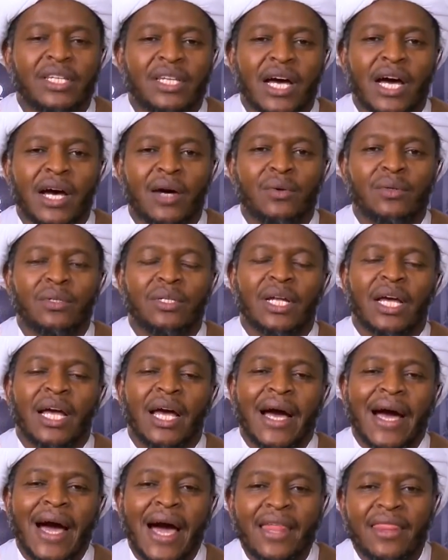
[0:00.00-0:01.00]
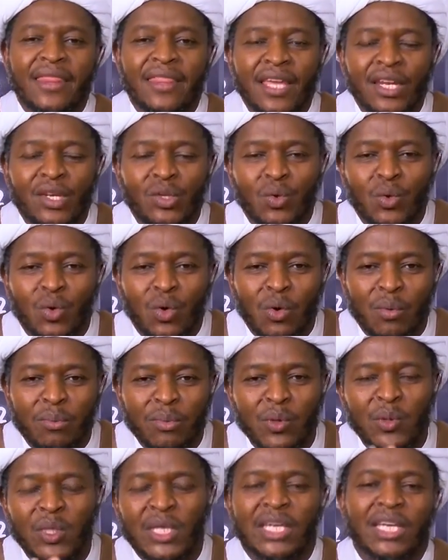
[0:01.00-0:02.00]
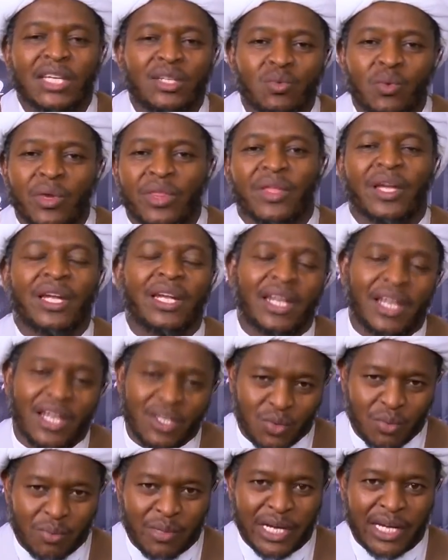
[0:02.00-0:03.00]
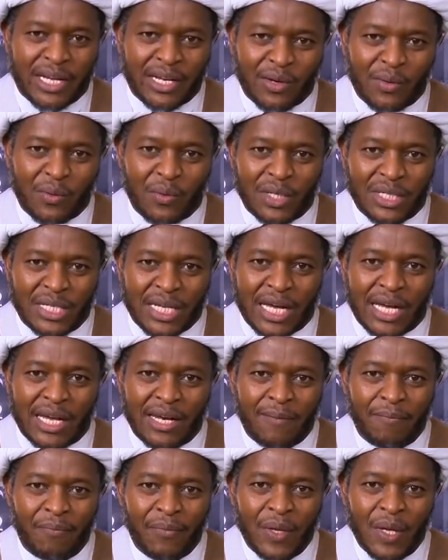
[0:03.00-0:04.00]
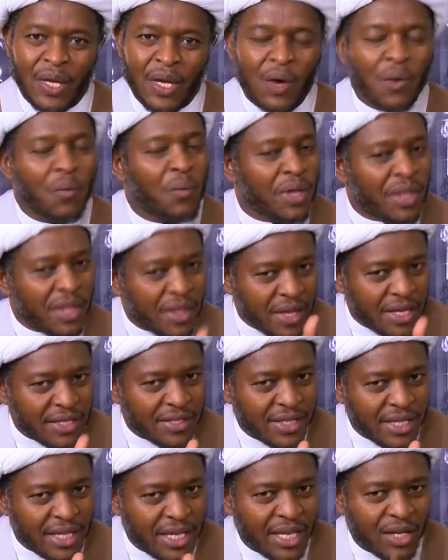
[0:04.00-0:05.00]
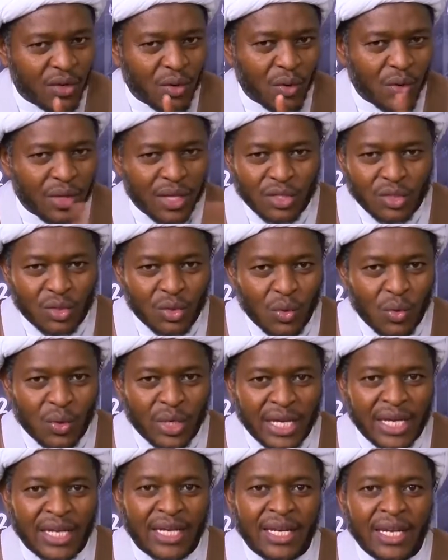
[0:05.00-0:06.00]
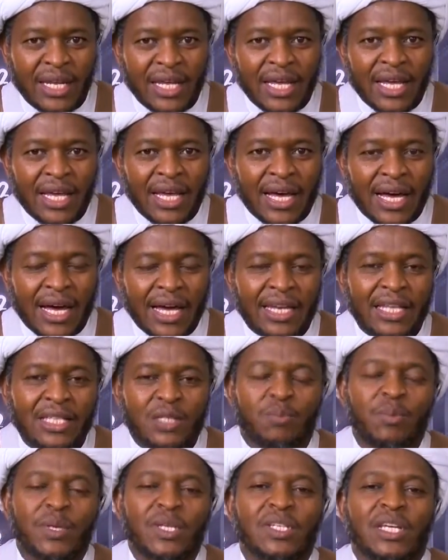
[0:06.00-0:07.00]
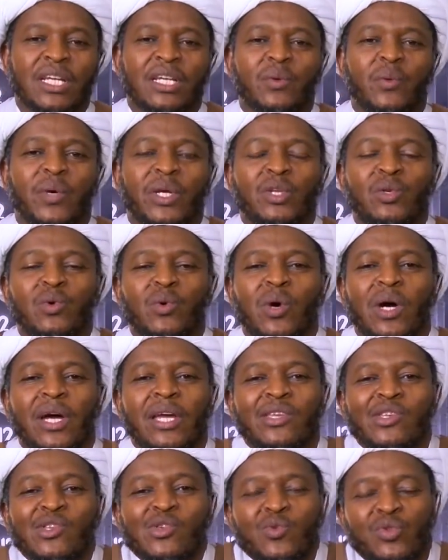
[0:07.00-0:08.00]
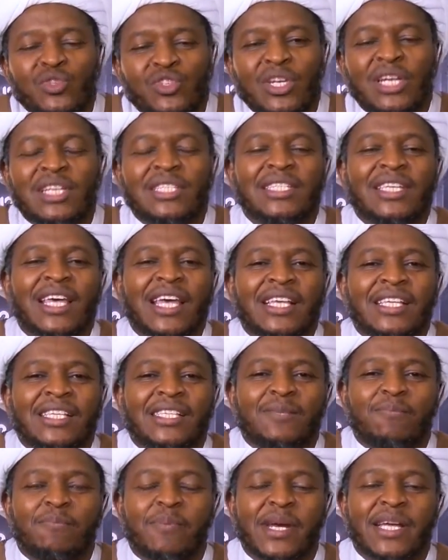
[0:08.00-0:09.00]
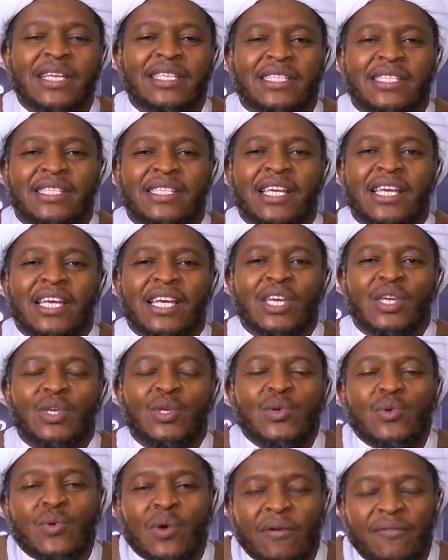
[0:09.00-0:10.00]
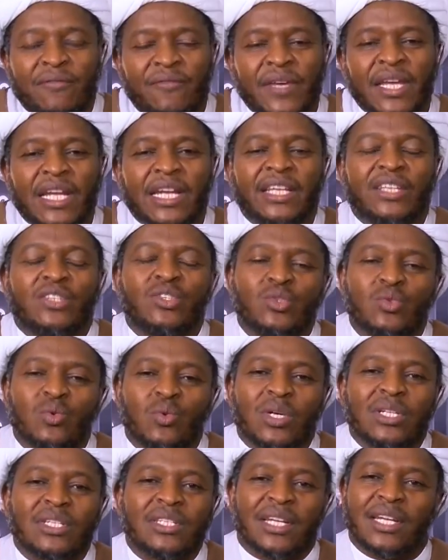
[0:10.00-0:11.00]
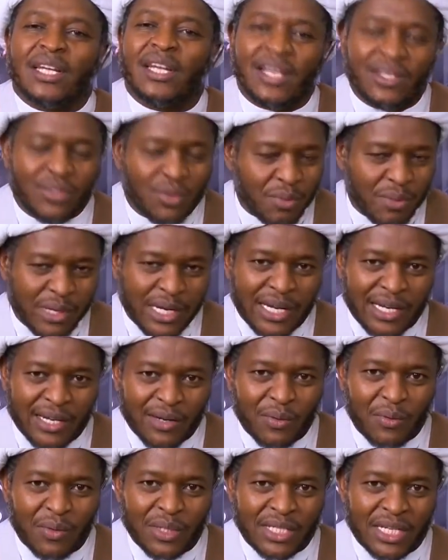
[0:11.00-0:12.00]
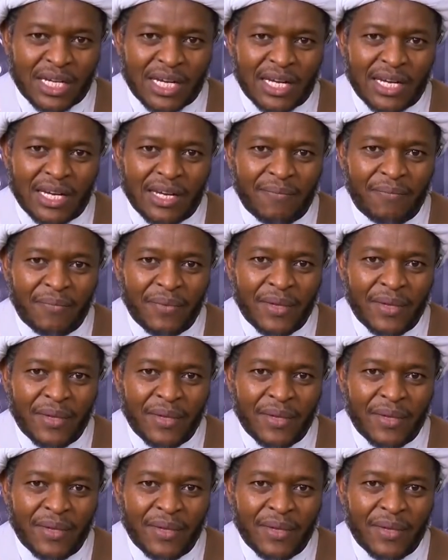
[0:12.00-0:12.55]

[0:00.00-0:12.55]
down and then you communicate with Allah subhanahu wa ta'ala. Whether there's need or there's no need. And especially when you just express your feelings towards Allah subhanahu wa ta'ala.